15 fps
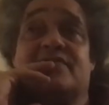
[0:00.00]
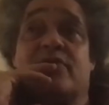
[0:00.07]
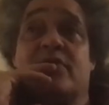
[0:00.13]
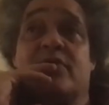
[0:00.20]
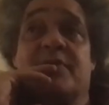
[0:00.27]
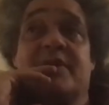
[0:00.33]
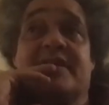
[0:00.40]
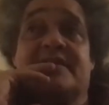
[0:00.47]

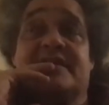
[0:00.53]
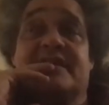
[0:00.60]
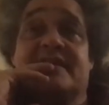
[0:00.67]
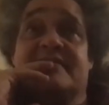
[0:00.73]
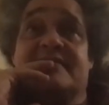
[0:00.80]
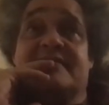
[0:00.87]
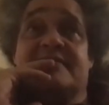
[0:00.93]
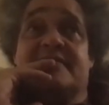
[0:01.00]

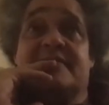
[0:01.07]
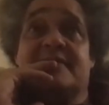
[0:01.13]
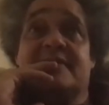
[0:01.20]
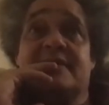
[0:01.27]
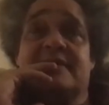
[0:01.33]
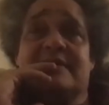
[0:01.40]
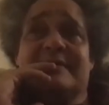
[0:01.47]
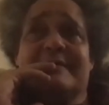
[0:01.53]
And yeah,
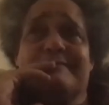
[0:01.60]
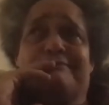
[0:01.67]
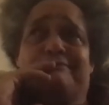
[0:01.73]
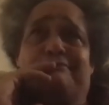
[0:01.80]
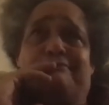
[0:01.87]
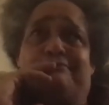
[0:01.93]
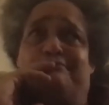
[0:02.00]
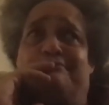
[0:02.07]
I
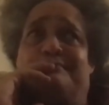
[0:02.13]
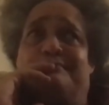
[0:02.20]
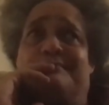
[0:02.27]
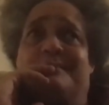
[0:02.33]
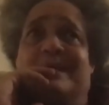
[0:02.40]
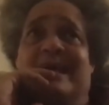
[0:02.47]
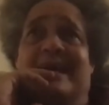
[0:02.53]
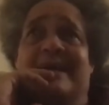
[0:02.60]

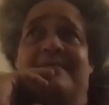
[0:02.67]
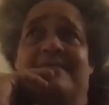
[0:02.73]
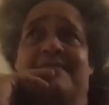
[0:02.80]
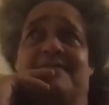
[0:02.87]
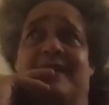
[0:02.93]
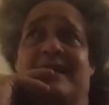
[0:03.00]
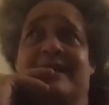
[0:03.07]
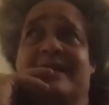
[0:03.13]
guess
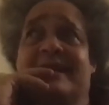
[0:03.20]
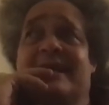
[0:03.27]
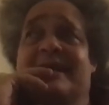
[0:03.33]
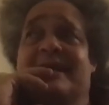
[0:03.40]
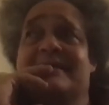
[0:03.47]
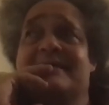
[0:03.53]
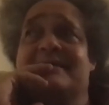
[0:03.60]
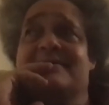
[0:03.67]
it's just
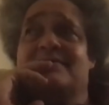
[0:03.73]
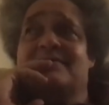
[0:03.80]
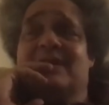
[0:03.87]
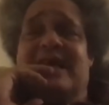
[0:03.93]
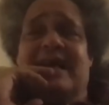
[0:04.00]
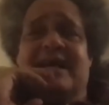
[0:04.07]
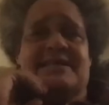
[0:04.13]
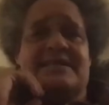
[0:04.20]
4 weeks
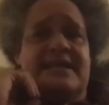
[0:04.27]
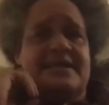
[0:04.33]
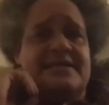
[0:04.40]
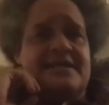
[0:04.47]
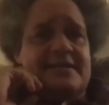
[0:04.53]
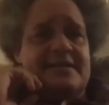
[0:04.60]
of